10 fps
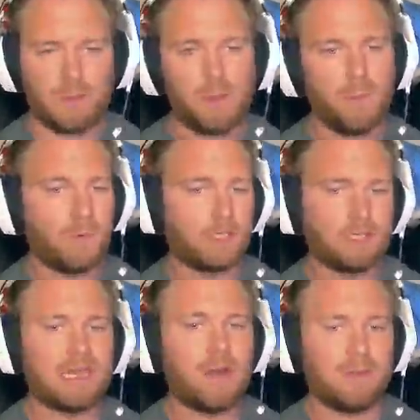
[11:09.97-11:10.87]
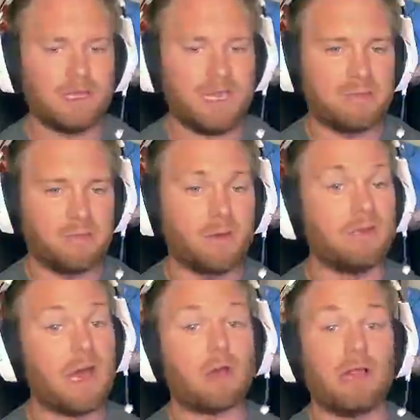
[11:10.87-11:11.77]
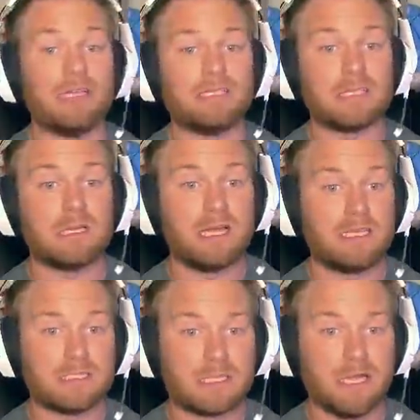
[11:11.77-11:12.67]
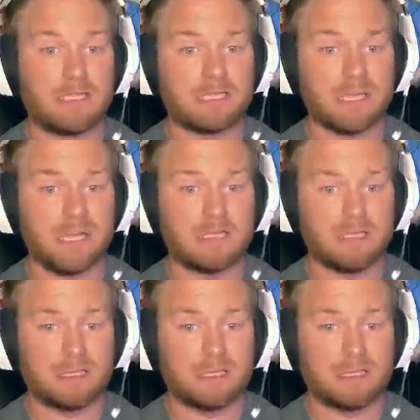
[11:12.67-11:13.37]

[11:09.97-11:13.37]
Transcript: But we should now be in now cleanse, cleanse, cleanse, cleanse.